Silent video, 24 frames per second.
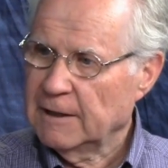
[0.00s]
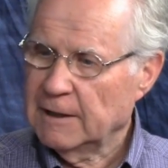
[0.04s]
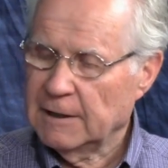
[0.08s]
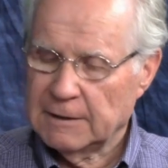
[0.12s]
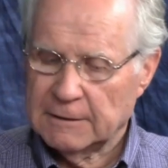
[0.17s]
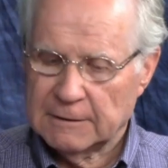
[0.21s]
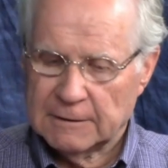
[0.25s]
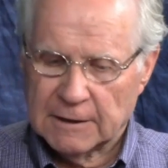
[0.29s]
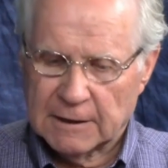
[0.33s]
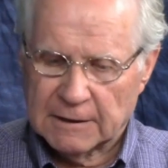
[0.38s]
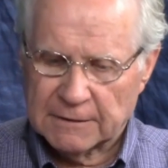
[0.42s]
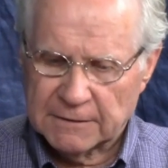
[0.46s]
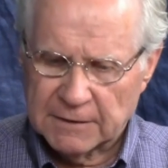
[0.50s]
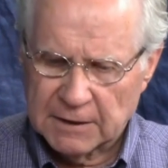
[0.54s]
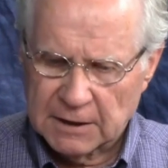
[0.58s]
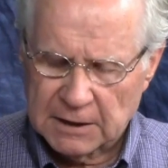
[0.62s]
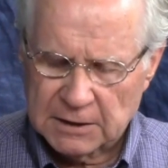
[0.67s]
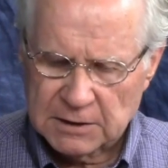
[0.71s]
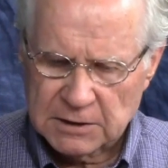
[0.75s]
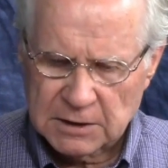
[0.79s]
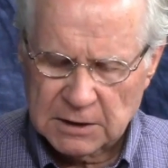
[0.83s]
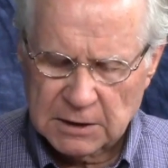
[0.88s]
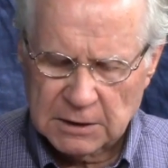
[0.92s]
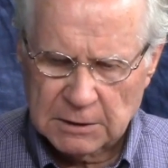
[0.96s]
And I think
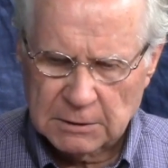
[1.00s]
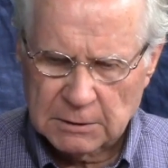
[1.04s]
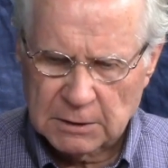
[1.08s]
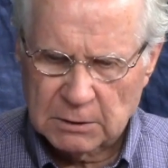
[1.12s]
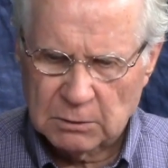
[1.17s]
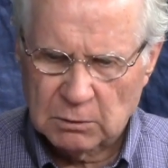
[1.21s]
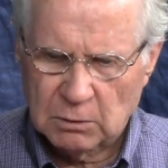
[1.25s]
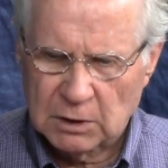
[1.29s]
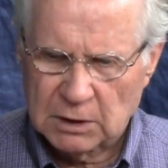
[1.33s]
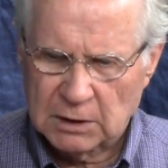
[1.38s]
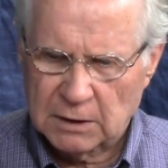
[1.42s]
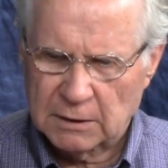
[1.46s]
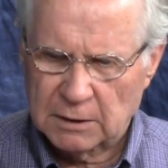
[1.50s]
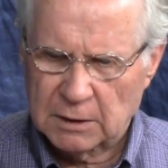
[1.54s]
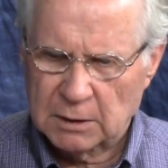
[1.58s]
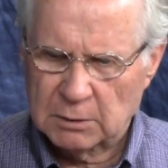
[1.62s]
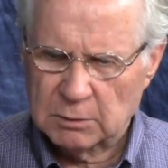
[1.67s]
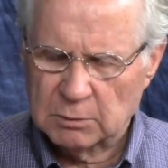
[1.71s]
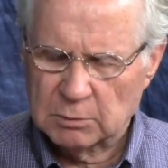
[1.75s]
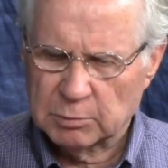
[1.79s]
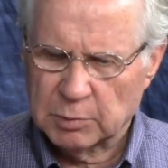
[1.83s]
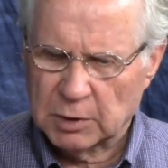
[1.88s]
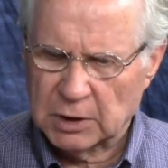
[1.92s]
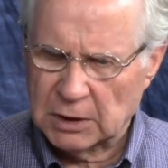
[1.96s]
it's in uh, one of
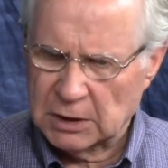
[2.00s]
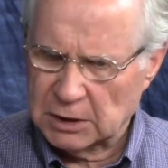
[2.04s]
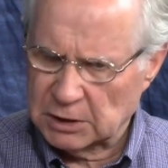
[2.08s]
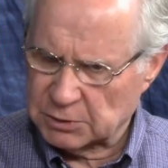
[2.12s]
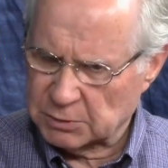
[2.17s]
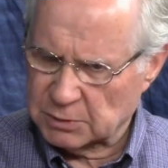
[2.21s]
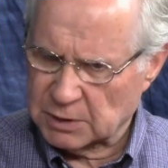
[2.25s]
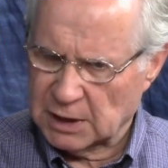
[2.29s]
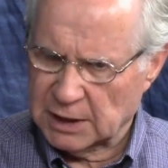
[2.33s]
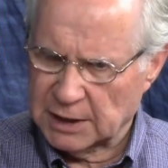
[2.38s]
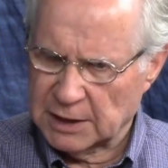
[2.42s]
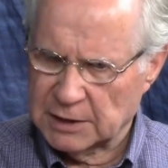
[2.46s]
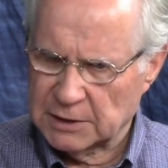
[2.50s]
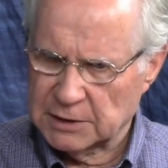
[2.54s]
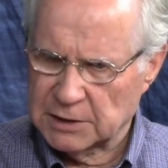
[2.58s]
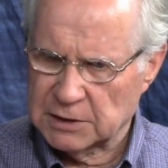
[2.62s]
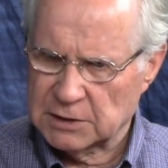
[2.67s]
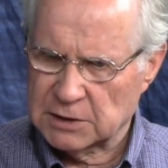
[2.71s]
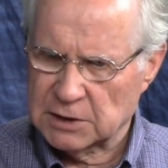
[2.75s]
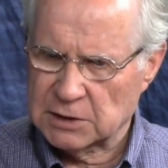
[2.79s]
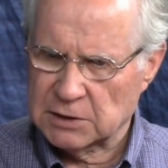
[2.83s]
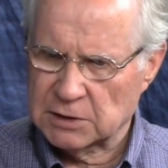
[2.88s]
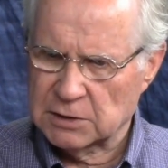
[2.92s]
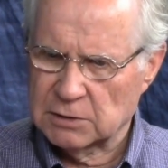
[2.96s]
the Paul's writings. He
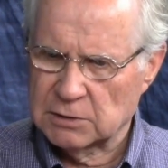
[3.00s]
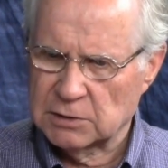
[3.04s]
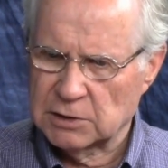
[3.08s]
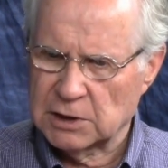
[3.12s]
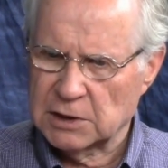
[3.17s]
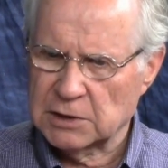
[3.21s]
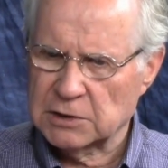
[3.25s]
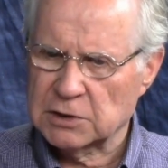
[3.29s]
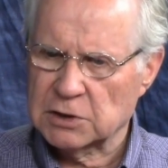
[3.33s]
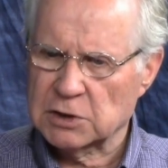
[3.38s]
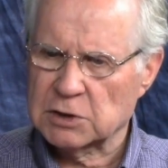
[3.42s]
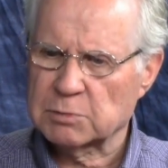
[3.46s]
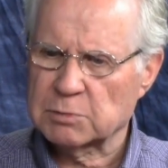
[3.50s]
says that Jesus